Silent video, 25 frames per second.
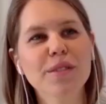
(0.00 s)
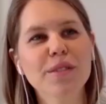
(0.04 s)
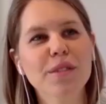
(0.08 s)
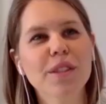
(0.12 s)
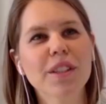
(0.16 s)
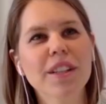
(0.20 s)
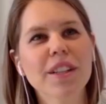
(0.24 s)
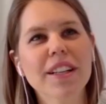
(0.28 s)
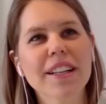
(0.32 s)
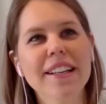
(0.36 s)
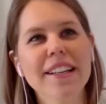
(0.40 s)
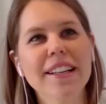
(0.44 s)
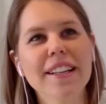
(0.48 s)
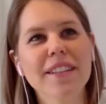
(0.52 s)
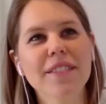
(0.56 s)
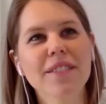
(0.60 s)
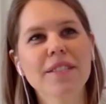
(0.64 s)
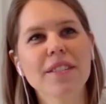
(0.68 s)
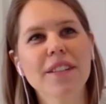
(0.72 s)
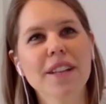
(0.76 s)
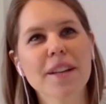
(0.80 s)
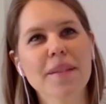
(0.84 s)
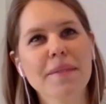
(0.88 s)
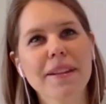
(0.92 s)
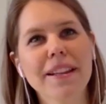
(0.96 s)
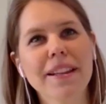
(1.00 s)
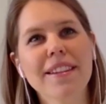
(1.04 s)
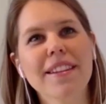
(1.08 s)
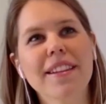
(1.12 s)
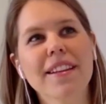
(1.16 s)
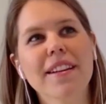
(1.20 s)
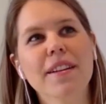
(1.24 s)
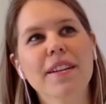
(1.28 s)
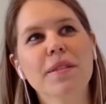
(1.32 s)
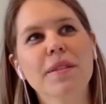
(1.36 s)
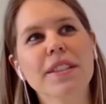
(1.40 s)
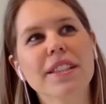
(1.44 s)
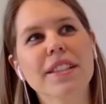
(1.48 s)
of what I what I meant
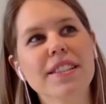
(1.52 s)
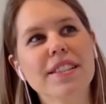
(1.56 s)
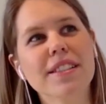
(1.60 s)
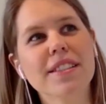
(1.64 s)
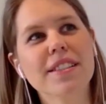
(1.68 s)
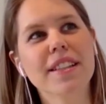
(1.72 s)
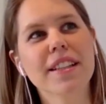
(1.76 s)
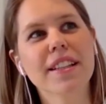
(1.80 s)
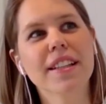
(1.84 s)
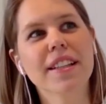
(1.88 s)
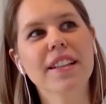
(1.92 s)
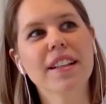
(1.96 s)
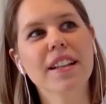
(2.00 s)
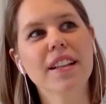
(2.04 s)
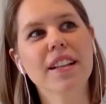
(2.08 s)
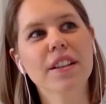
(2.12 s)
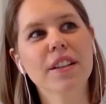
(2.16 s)
there was that